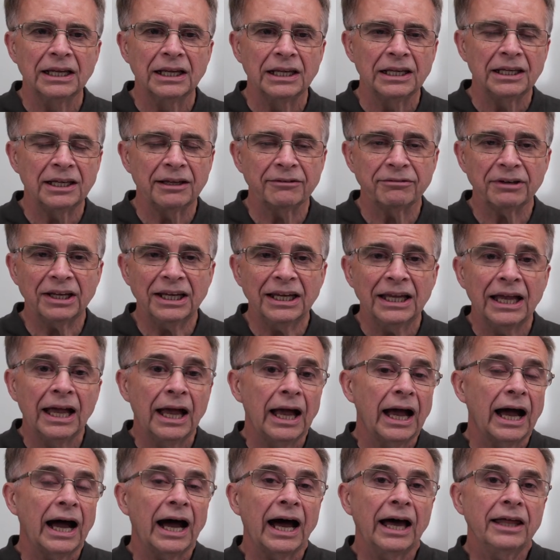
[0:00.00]
Lovely.
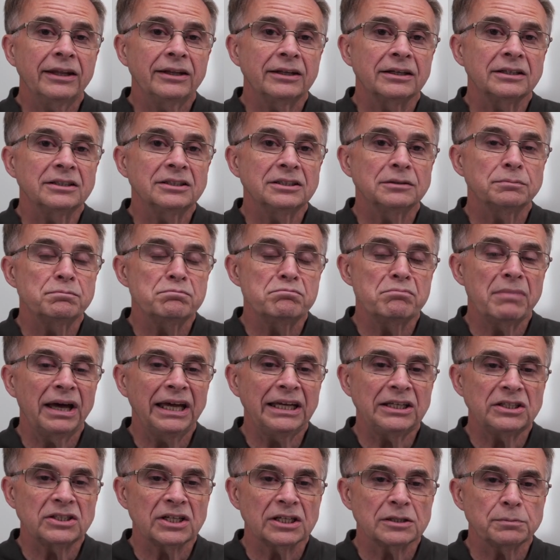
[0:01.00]
Others
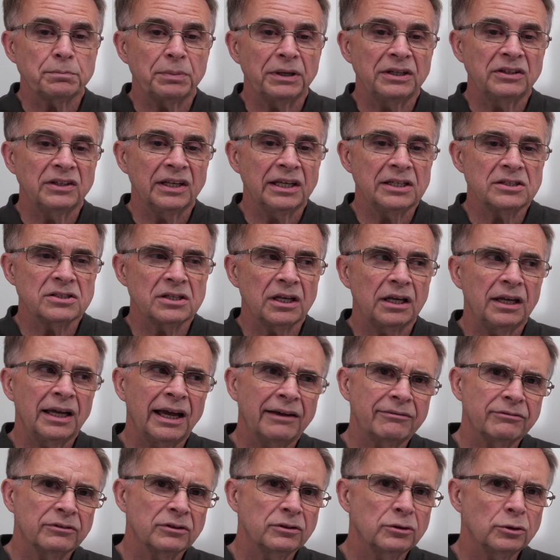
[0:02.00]
may just be things that you
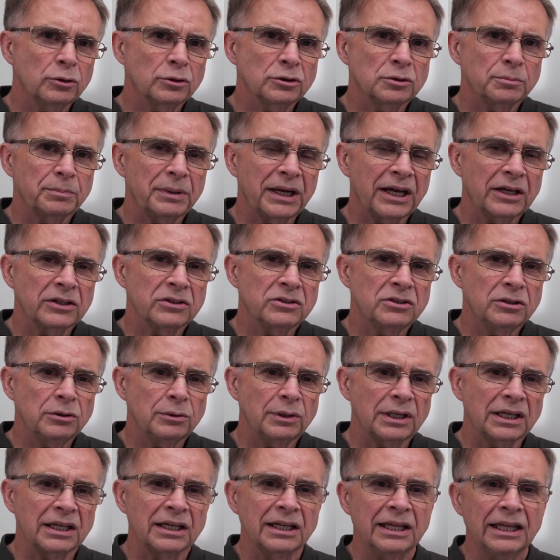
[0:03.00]
haven't thought about
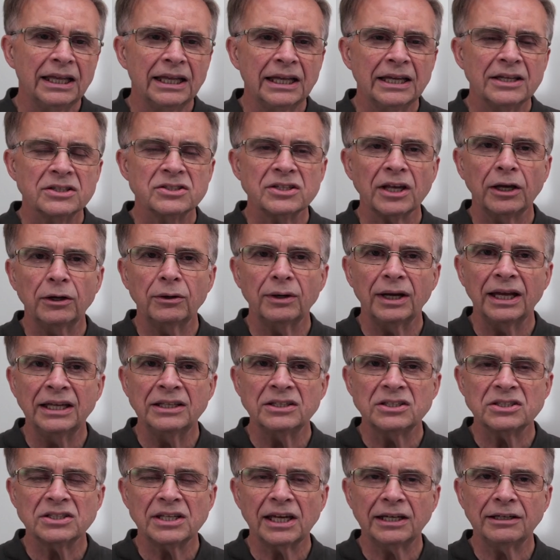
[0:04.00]
doing. So
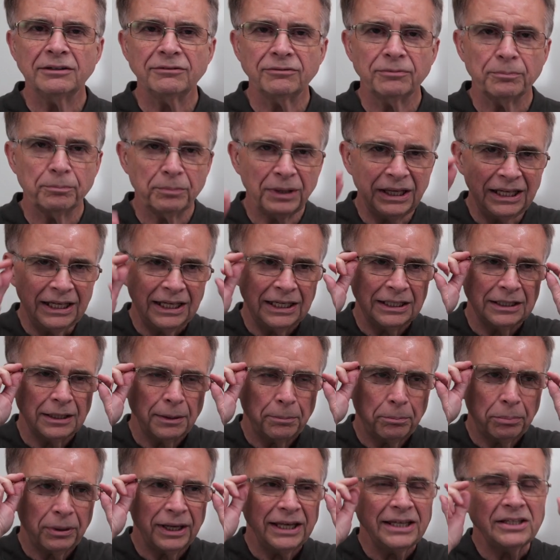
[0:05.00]
instead of being in the
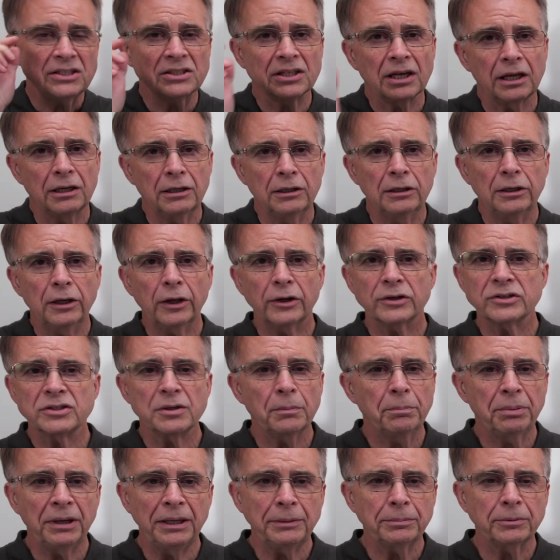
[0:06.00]
place that lots of
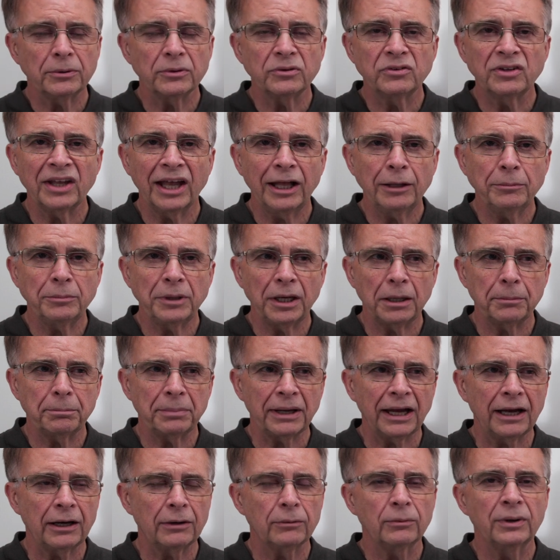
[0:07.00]
people tell me
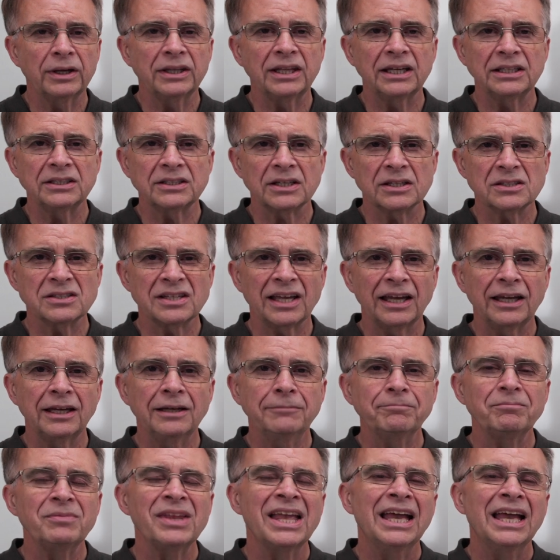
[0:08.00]
about where they just say,
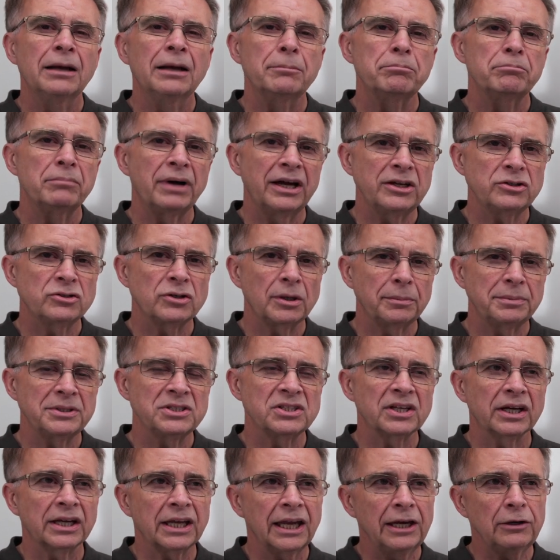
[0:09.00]
my trouble is
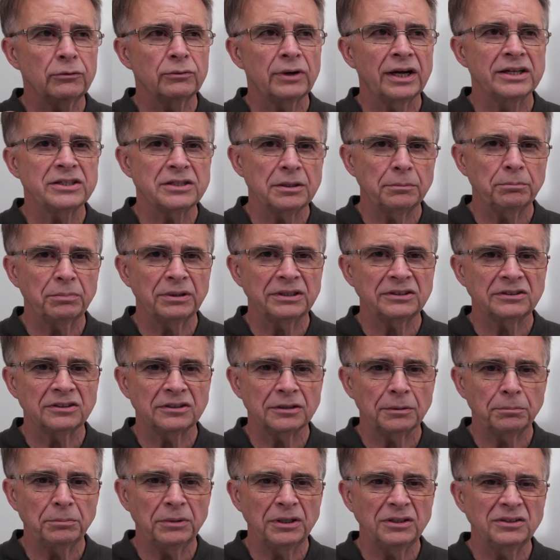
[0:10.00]
I keep writing pieces
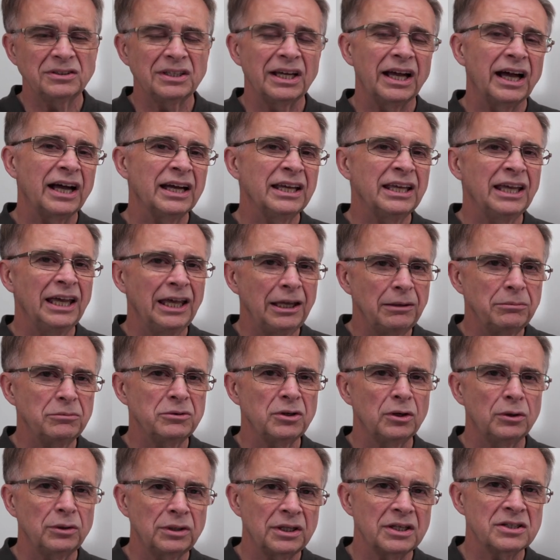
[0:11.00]
of music, I keep
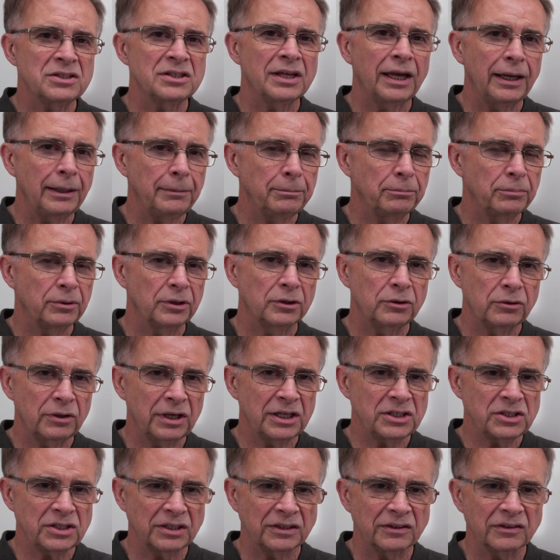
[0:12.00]
doing the same
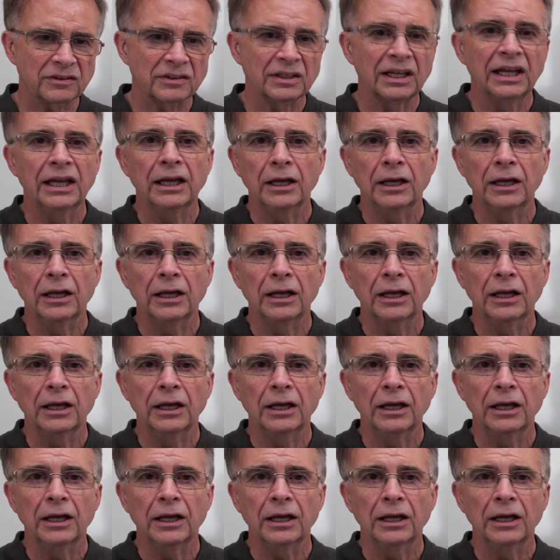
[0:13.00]
progressions.